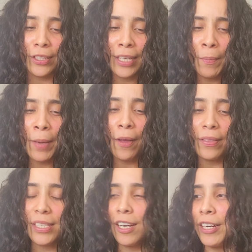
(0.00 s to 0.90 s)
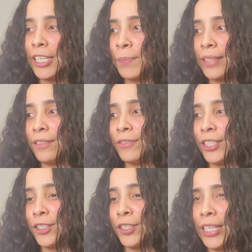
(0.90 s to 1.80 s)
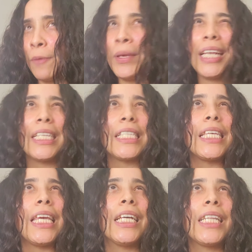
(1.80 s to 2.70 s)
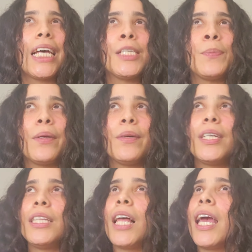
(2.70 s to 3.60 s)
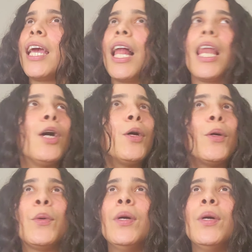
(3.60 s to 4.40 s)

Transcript: Tell me about this unexpected visitor. Can we get to see on that spirit? Like, hello?